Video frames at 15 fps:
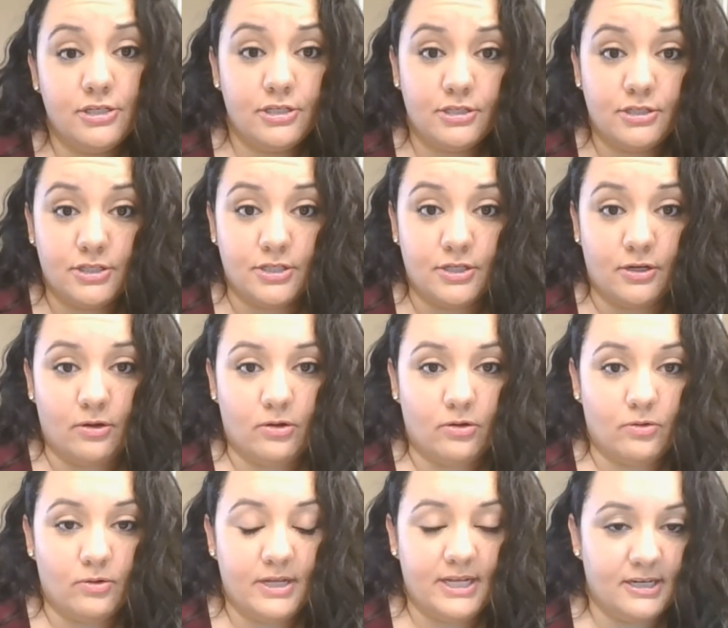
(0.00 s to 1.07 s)

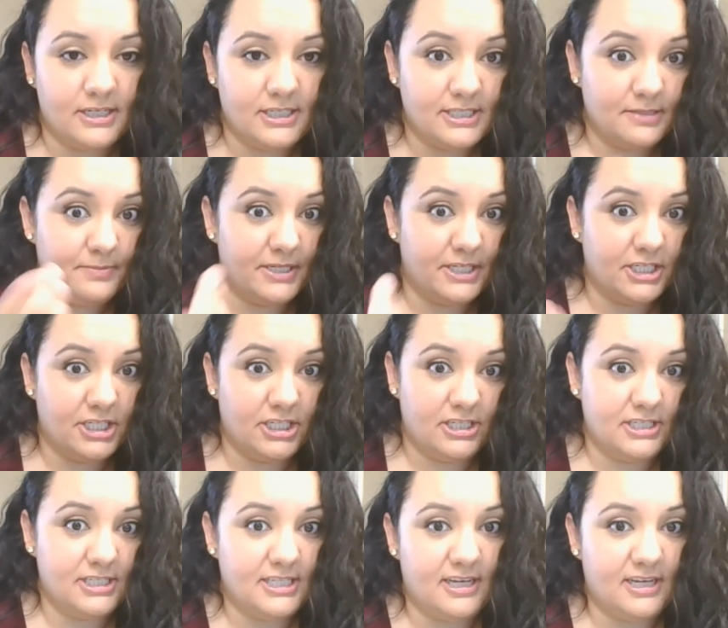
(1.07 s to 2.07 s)
So here are some pictures